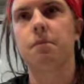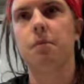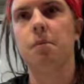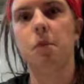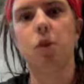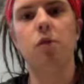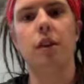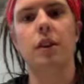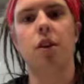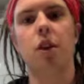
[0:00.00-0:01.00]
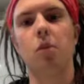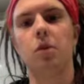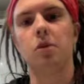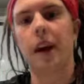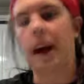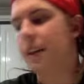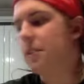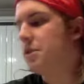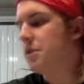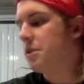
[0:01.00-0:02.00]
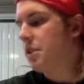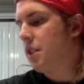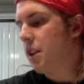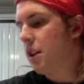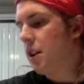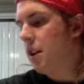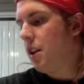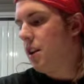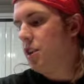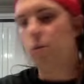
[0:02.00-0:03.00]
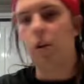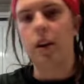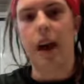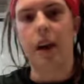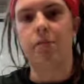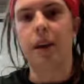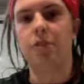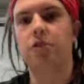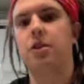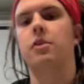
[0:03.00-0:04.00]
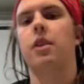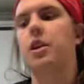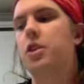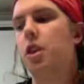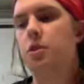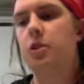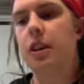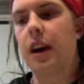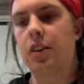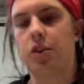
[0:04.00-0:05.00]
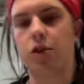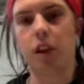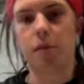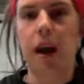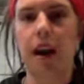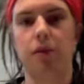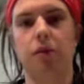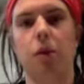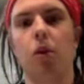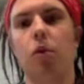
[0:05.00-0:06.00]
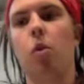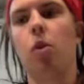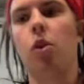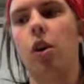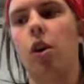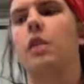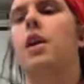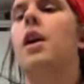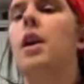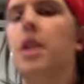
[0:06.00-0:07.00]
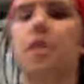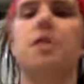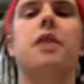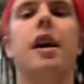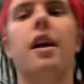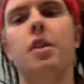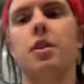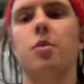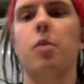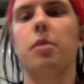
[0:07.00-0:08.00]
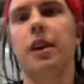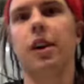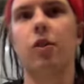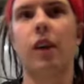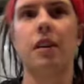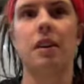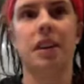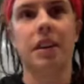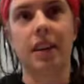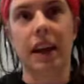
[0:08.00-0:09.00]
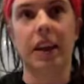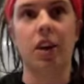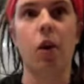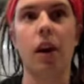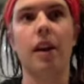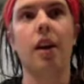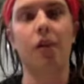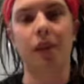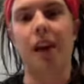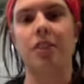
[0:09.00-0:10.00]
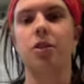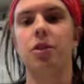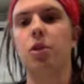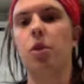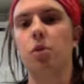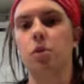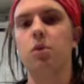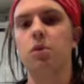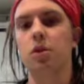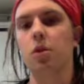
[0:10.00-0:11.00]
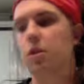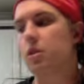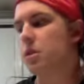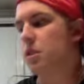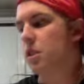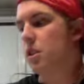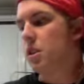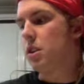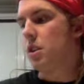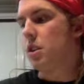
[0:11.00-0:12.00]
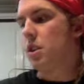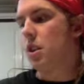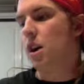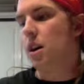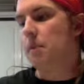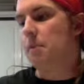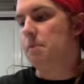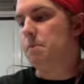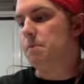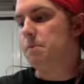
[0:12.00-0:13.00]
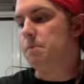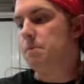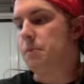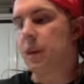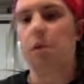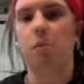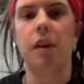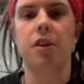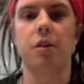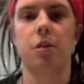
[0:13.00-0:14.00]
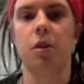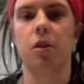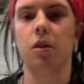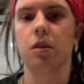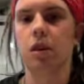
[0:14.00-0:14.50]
movement almost as you would as Master Chief, right? Ghost, you can kind of strafe back and forth. Warthog, you can whip your tail around and go in and out fast. You don't lose your like momentum or